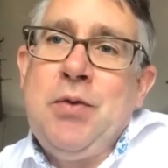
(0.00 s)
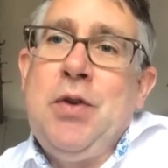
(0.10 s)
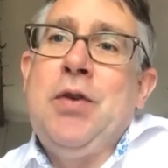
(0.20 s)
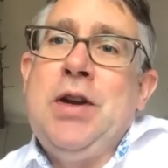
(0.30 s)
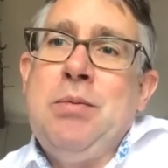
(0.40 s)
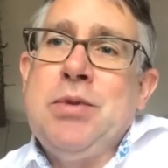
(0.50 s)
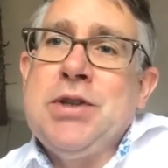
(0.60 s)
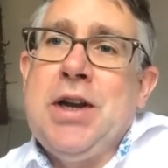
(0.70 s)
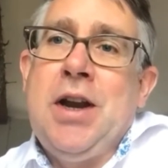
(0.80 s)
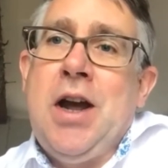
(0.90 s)

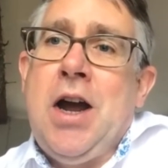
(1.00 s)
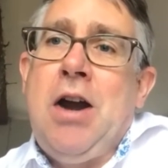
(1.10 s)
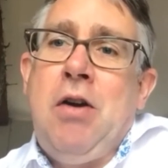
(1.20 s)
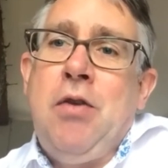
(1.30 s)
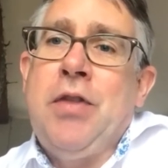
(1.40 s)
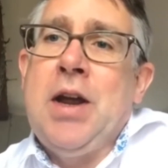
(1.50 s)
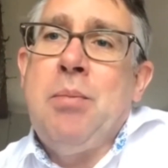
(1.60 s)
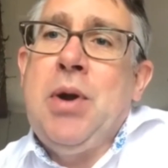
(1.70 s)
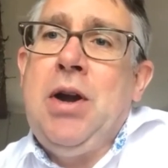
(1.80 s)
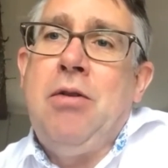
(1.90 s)
15% higher over that
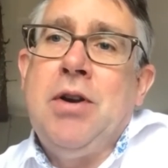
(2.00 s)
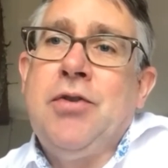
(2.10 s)
period.